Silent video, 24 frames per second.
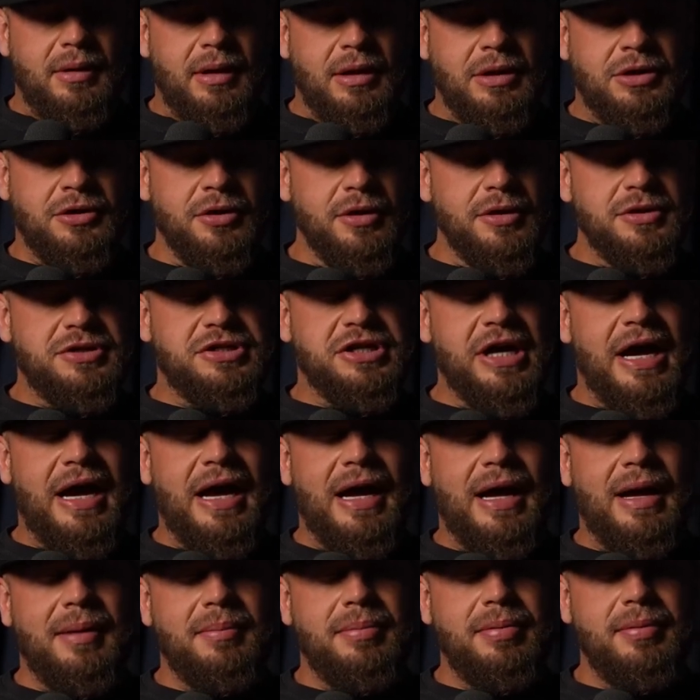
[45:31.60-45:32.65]
your
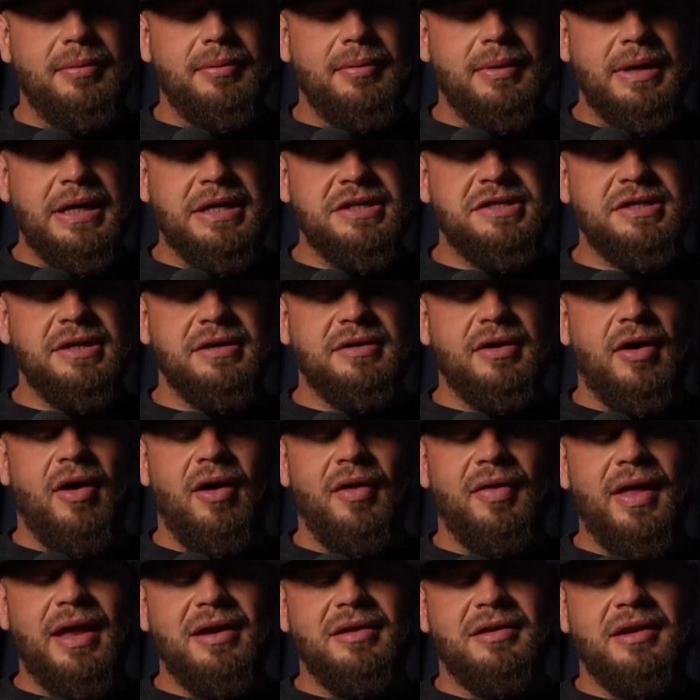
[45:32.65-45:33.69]
job isn't
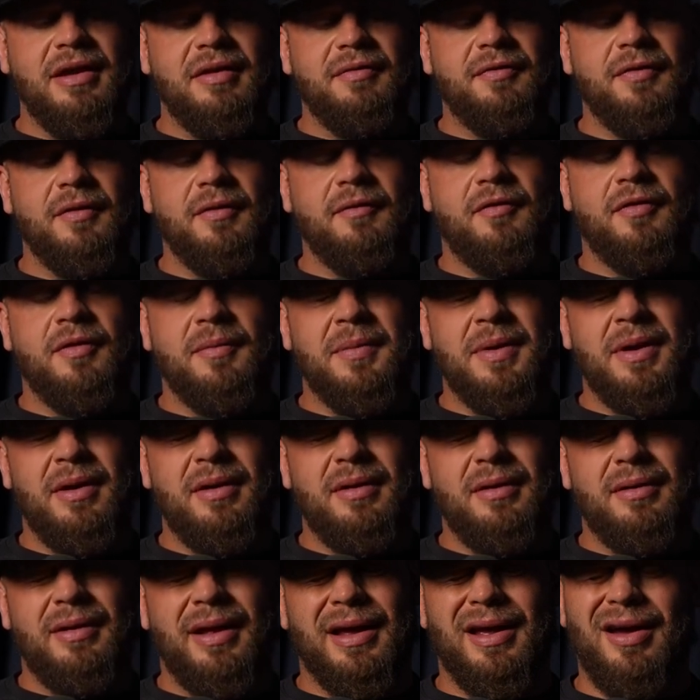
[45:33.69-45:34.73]
all that different from
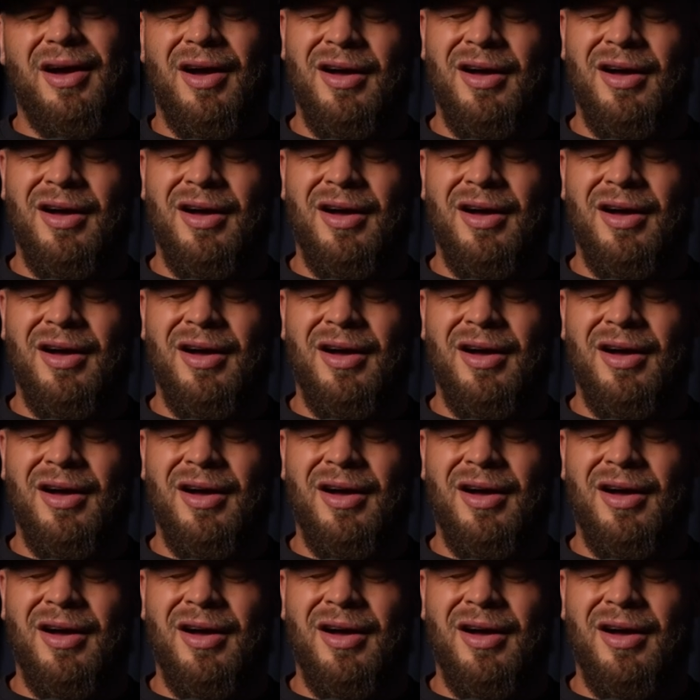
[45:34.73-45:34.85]
an like